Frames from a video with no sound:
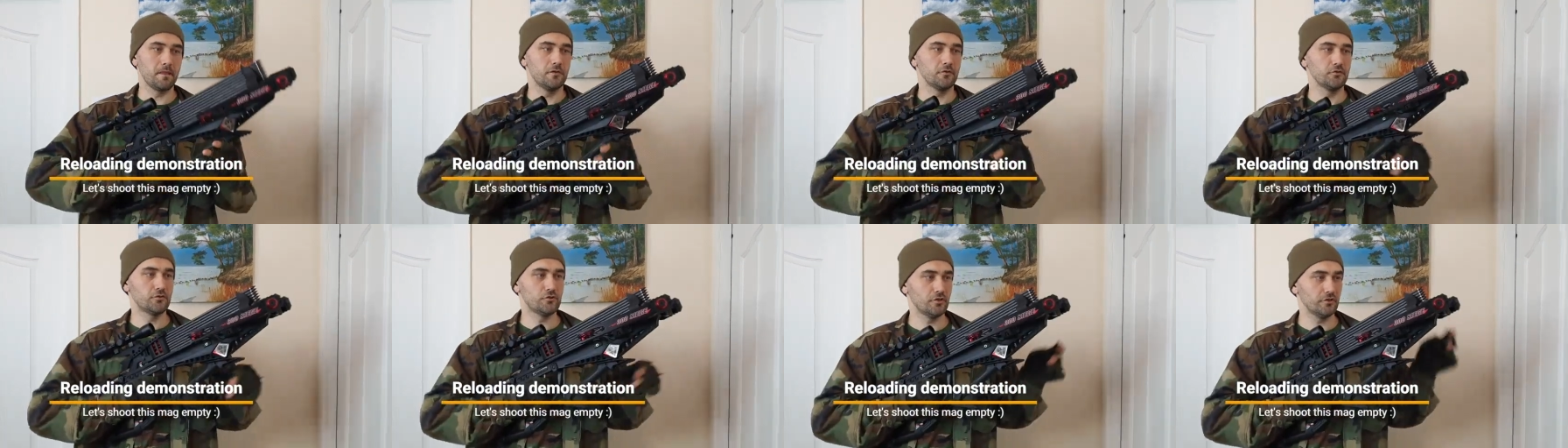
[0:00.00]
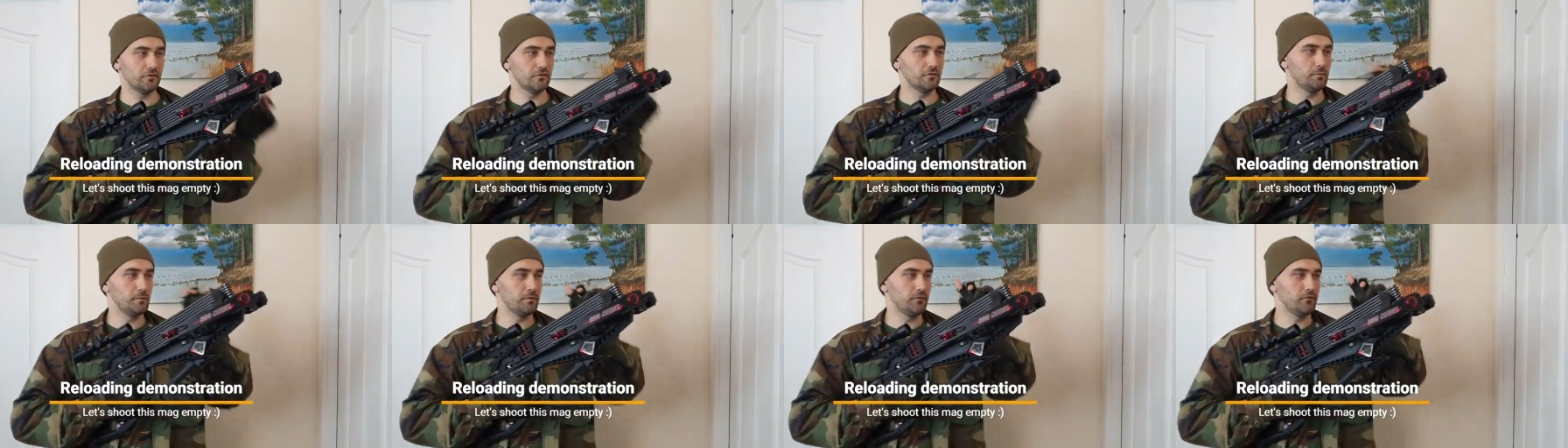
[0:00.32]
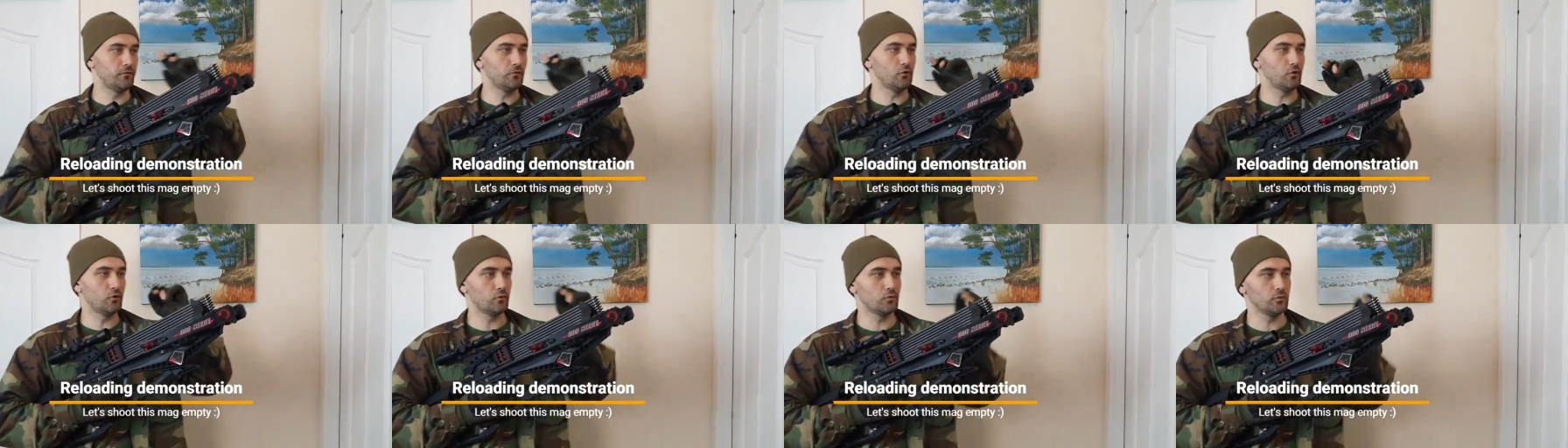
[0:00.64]
Just
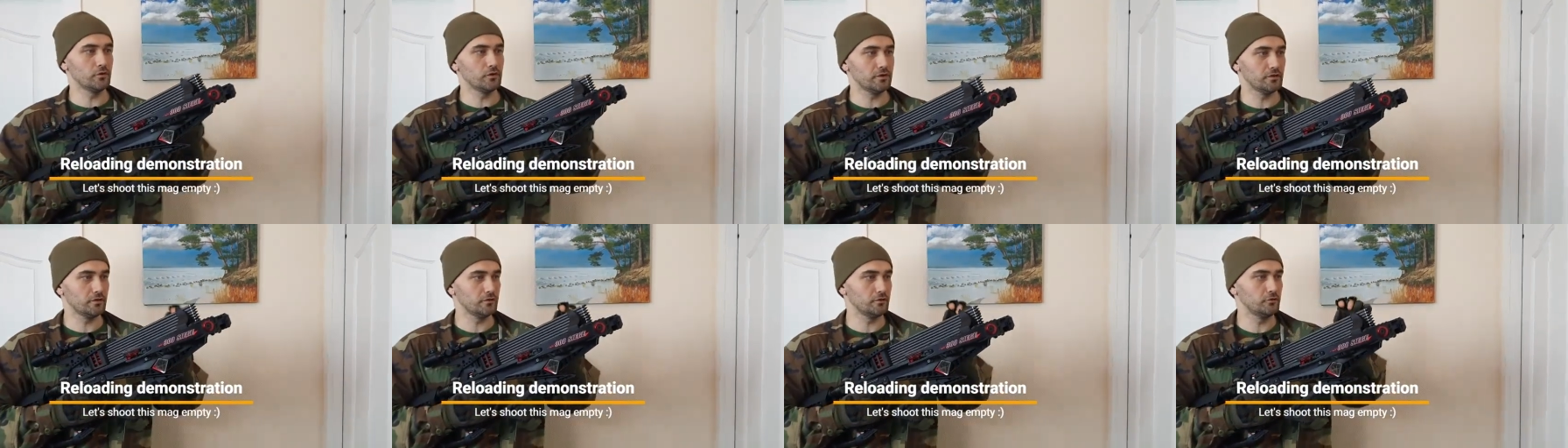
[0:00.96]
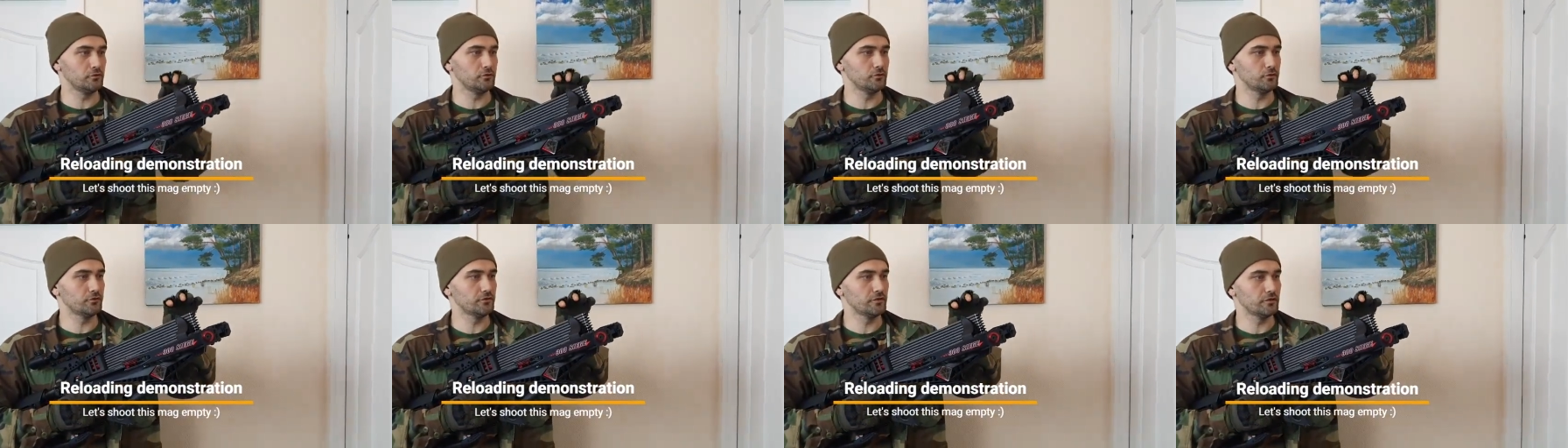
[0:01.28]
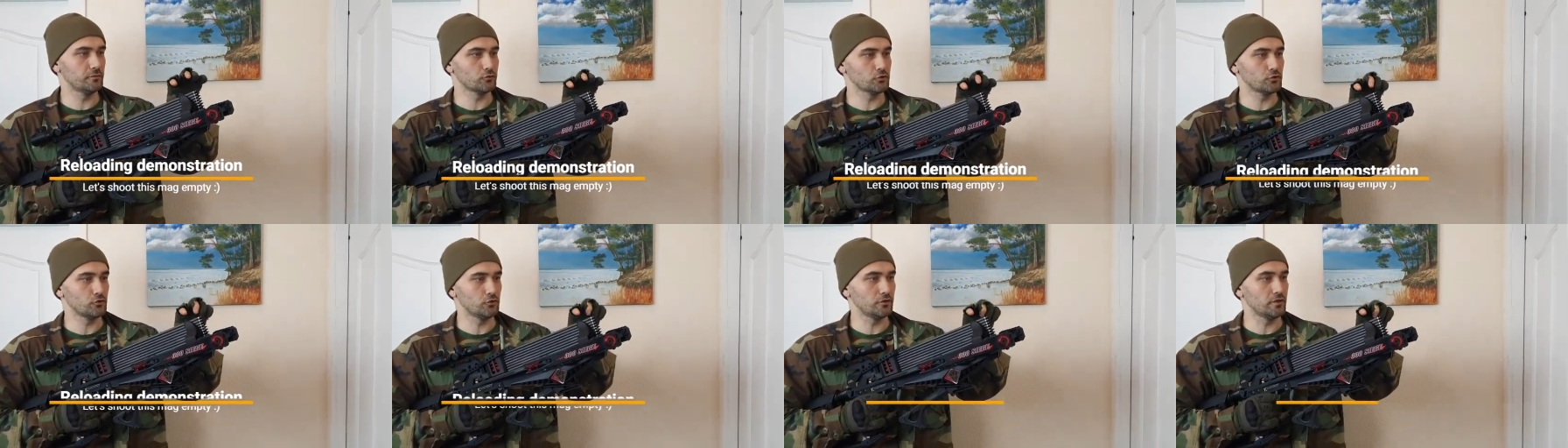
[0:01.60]
before we do some
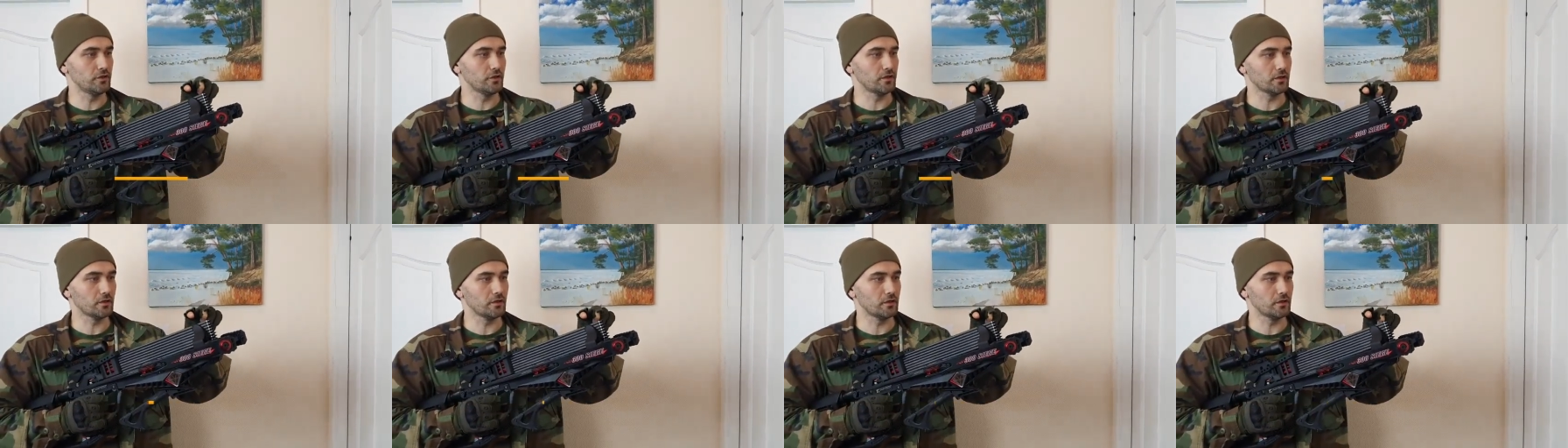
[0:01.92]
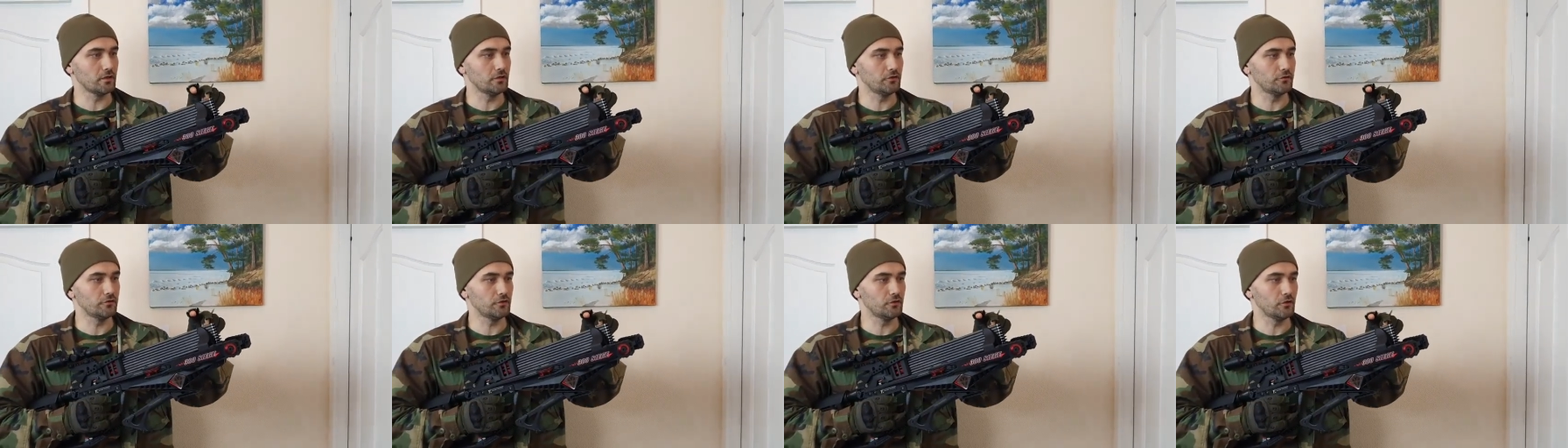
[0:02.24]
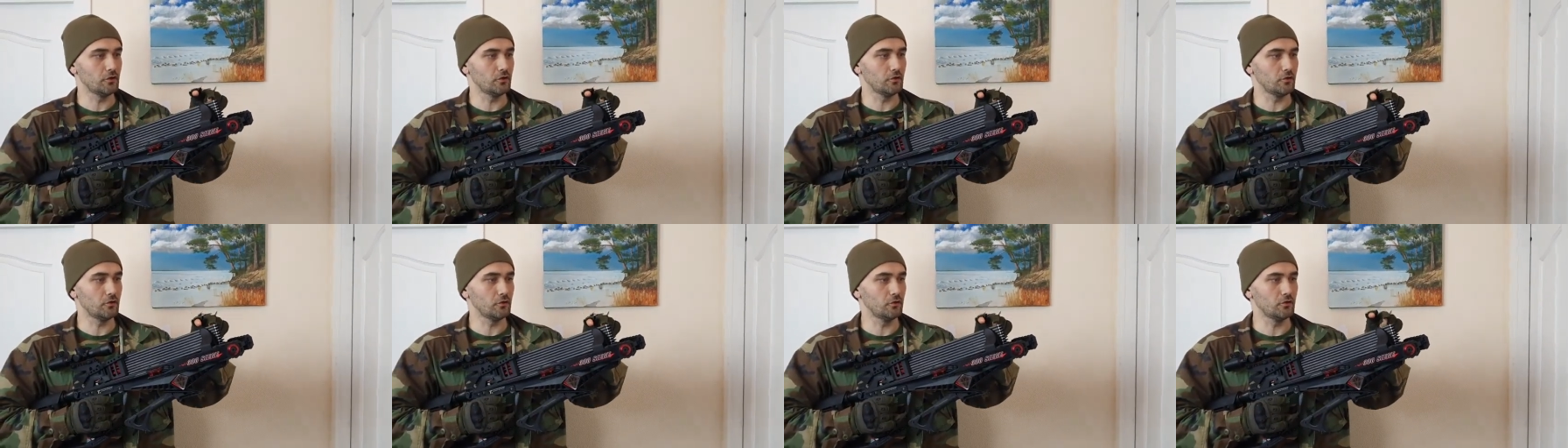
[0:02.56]
shooting,
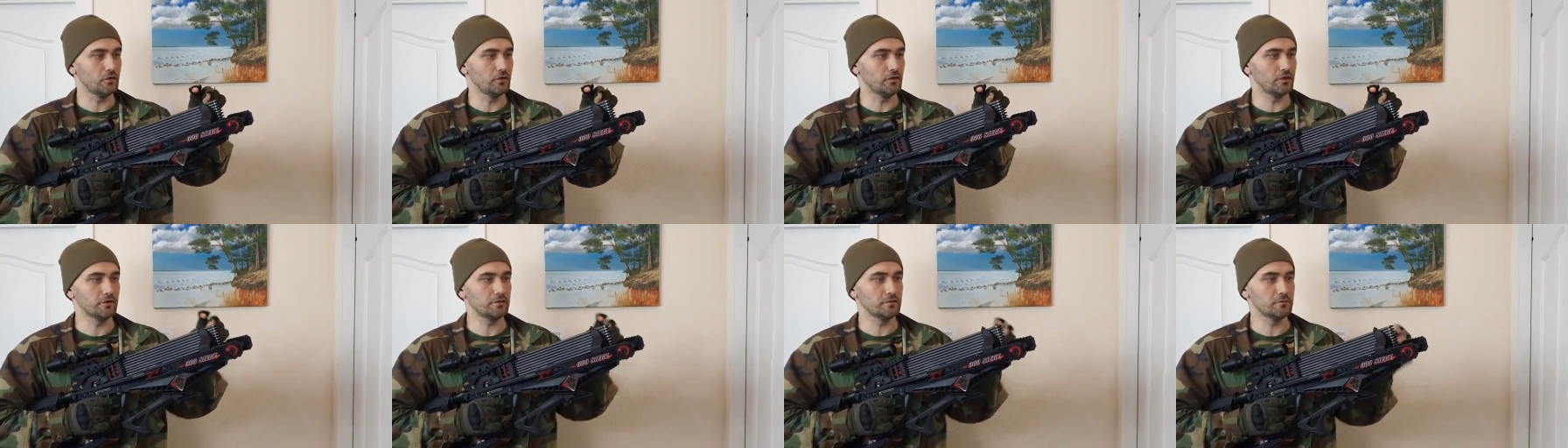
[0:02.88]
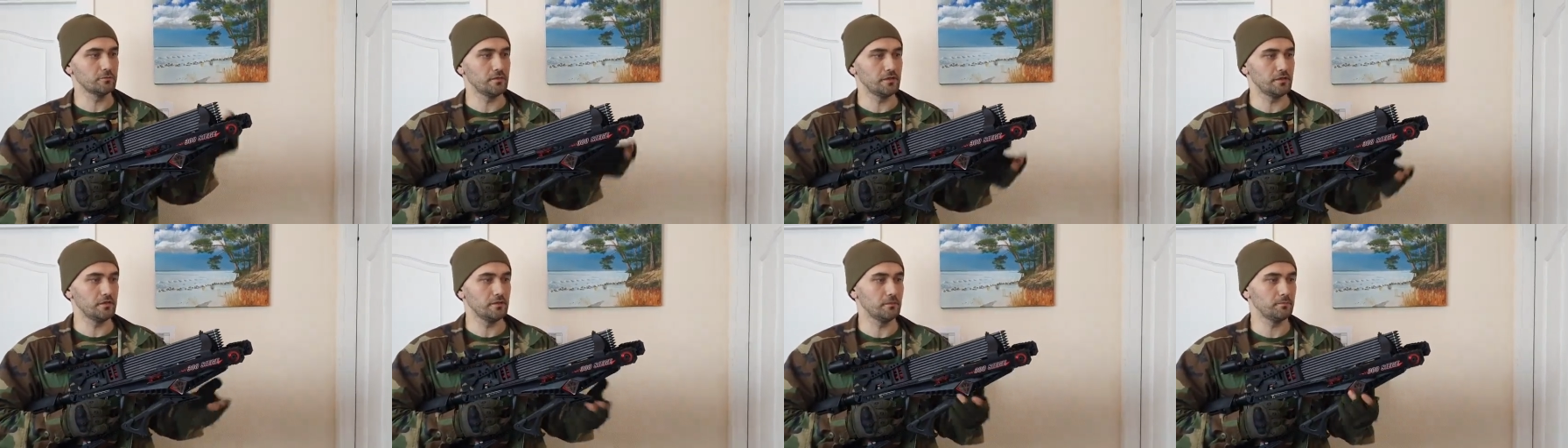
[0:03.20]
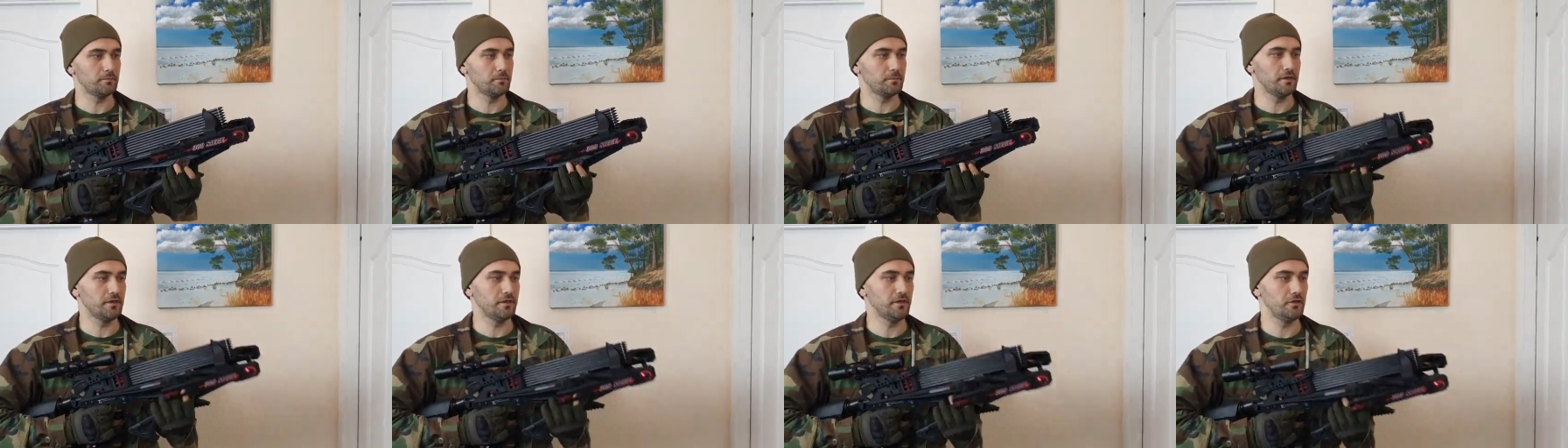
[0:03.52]
so let me
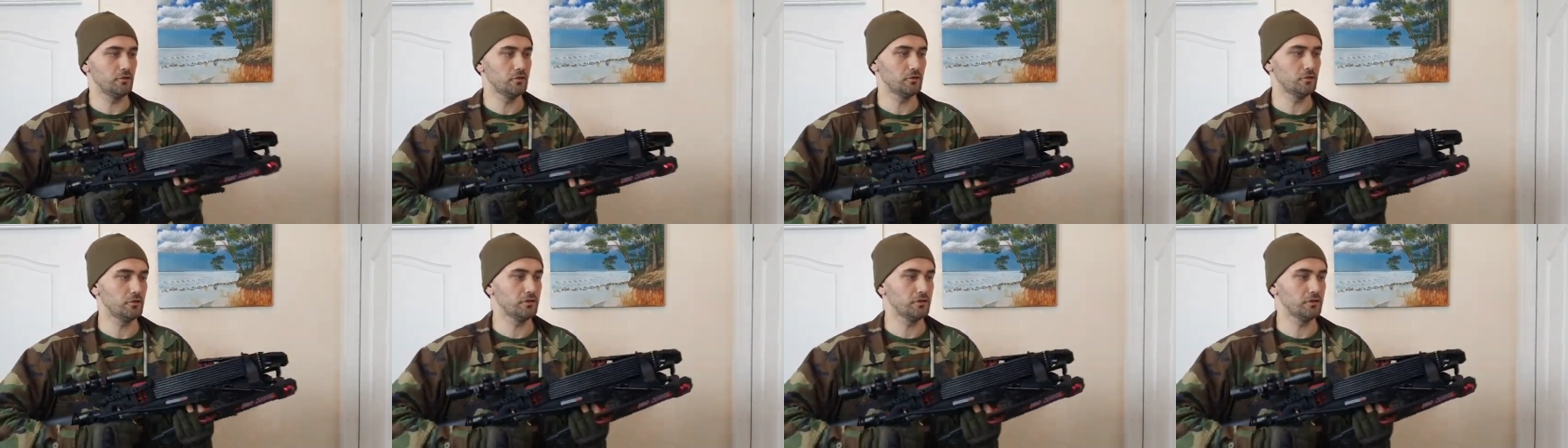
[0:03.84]
pay your